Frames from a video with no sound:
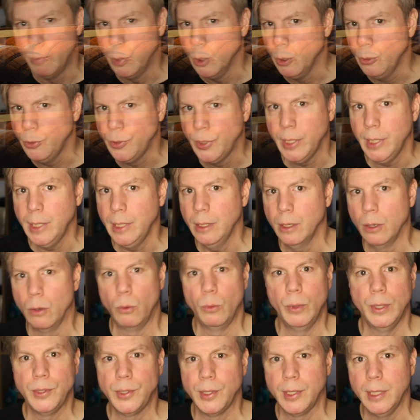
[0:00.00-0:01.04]
boozy
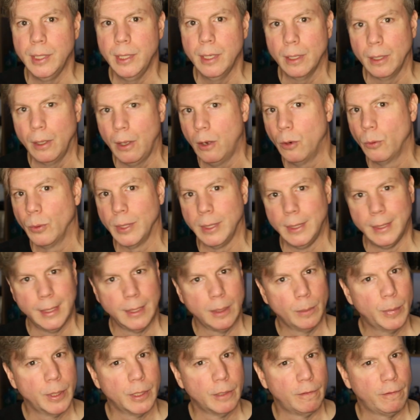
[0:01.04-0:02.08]
whiskey along with a
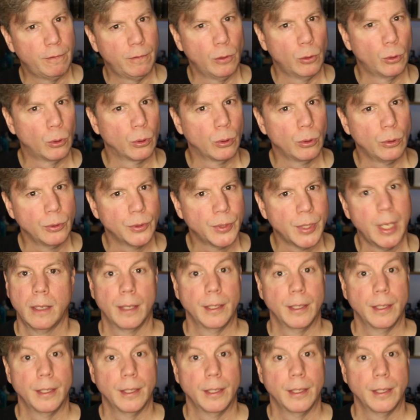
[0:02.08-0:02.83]
little bit of florals,